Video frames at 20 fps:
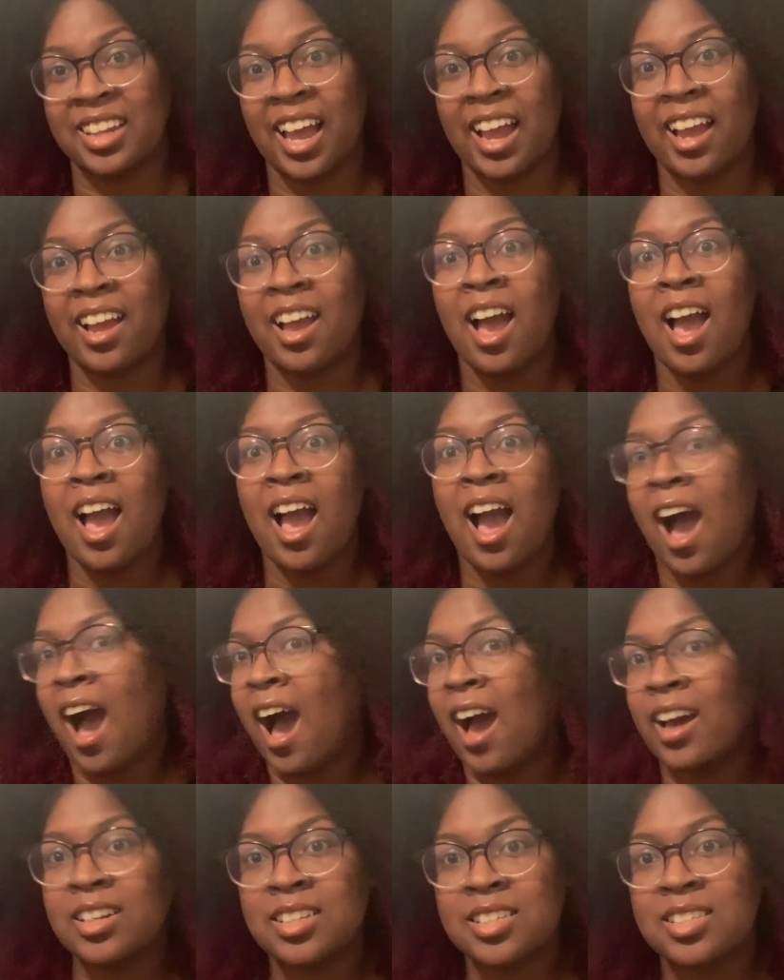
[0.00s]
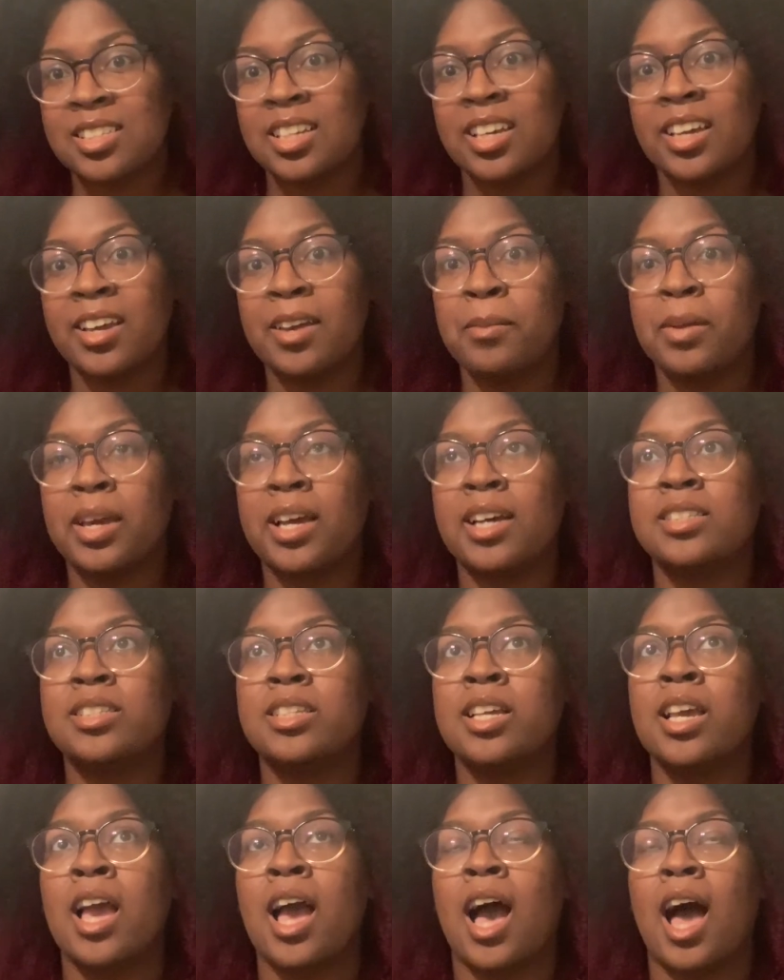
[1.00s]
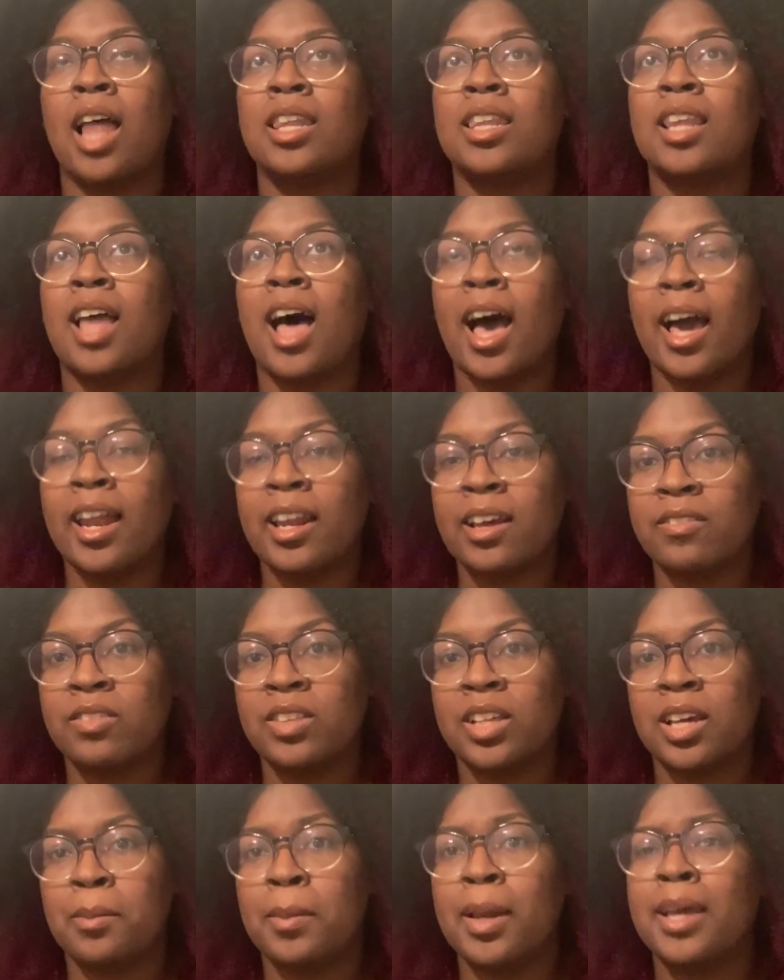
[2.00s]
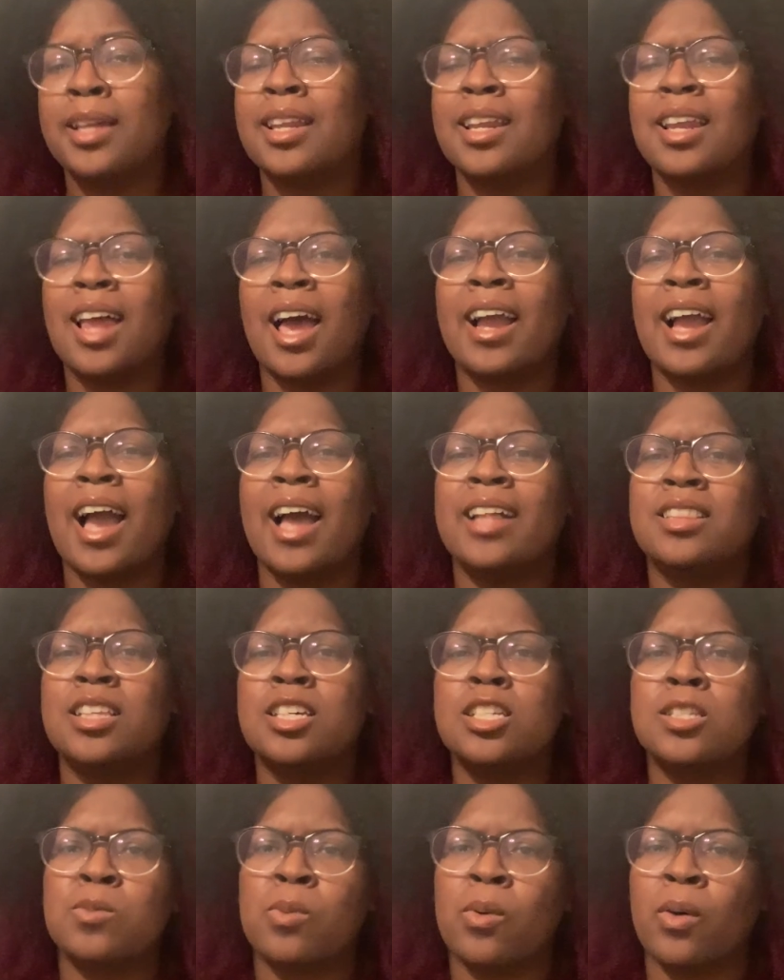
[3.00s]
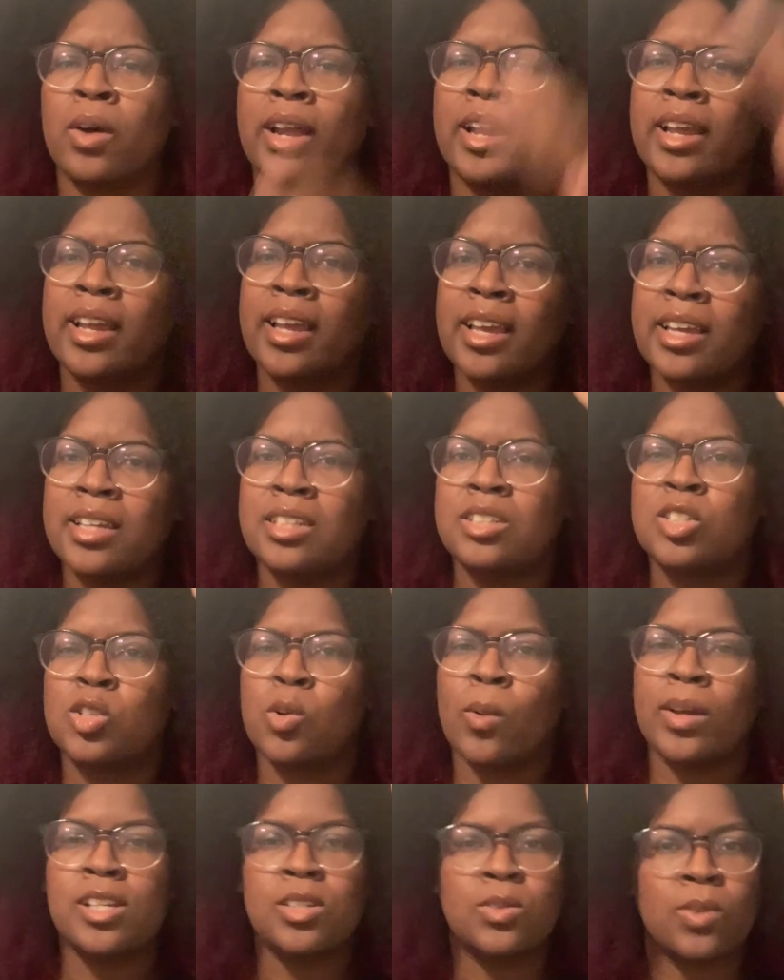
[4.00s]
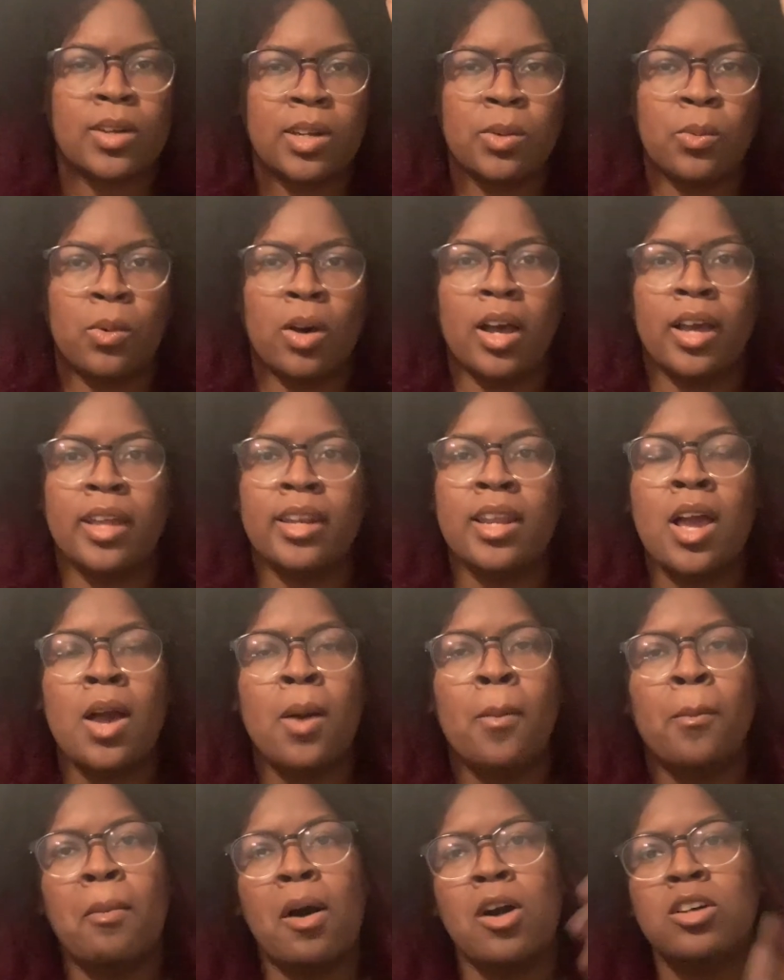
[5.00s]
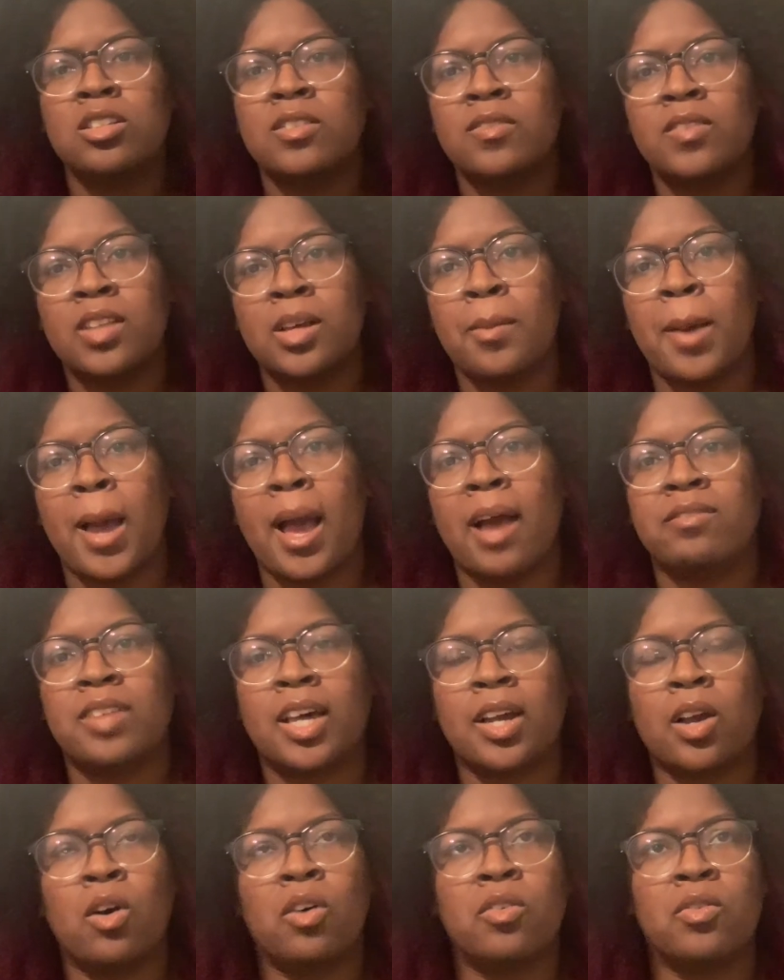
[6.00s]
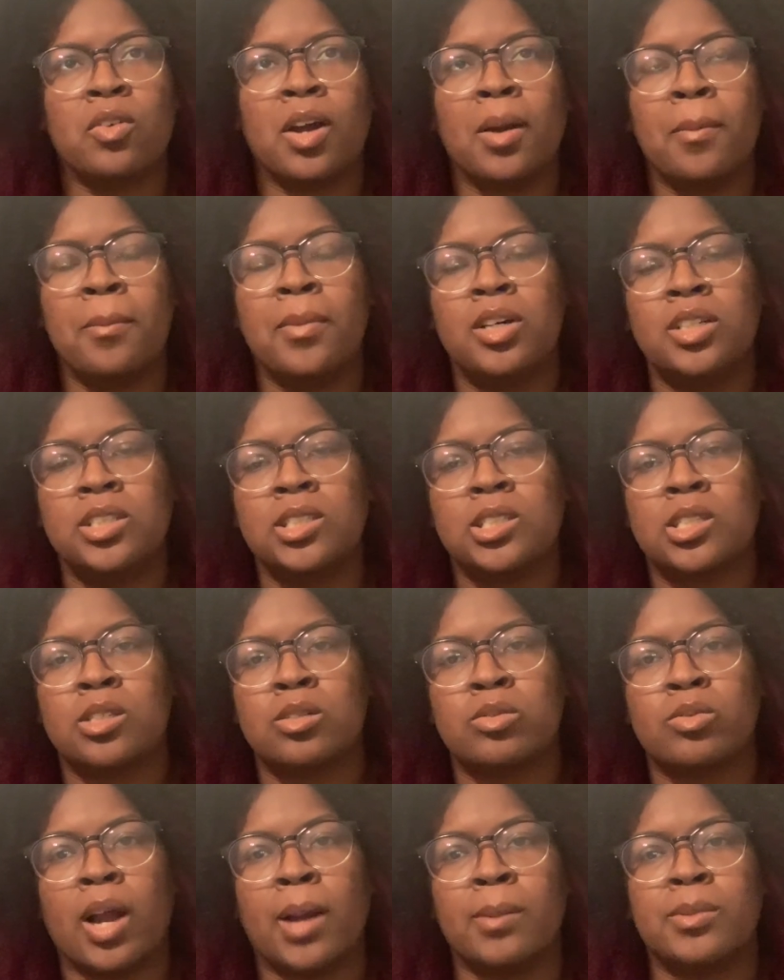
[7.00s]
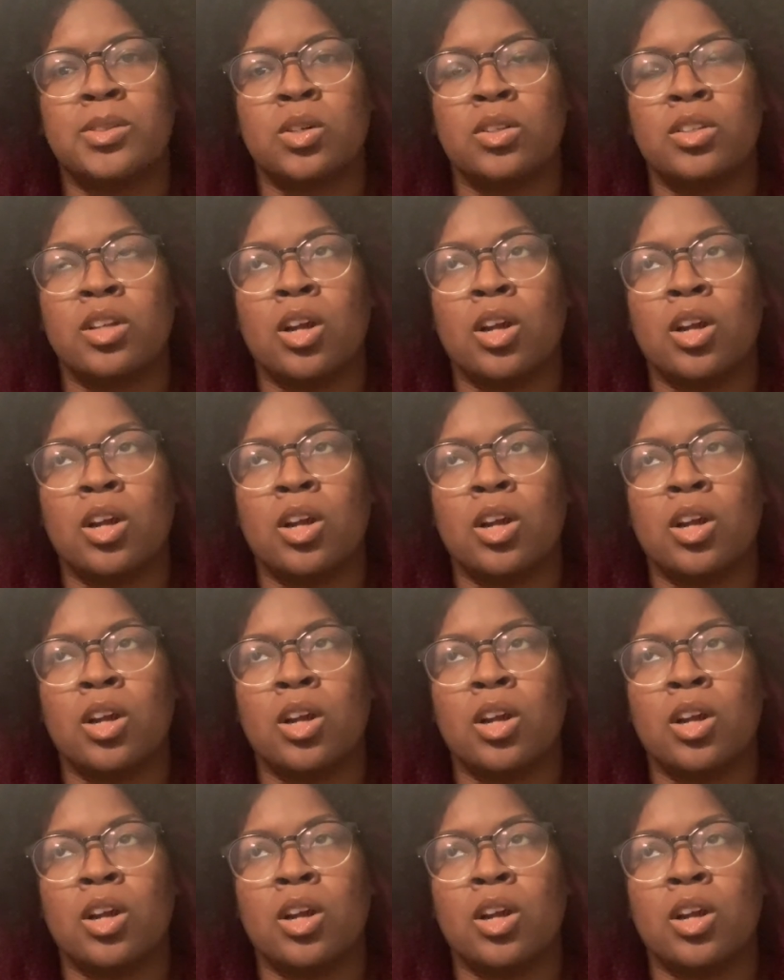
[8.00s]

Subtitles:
Like, honestly, because a lot of them, and like at this point in 2021, most of them have like over 1 million subscribers on their